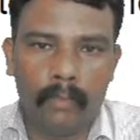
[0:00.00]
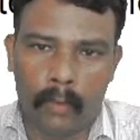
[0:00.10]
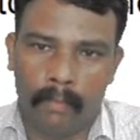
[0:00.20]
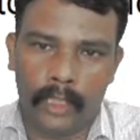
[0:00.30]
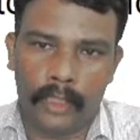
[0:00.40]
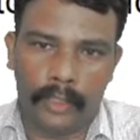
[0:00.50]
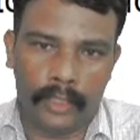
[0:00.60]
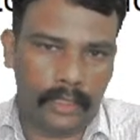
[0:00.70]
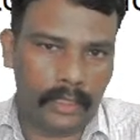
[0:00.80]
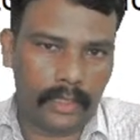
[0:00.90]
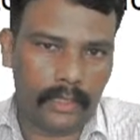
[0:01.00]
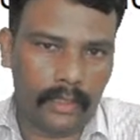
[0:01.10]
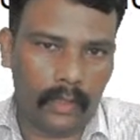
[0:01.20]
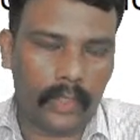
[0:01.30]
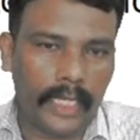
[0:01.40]
Muhammad Yunus.
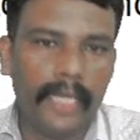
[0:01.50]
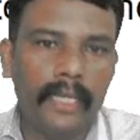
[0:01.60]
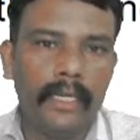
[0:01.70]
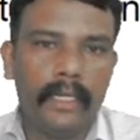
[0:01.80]
Okay.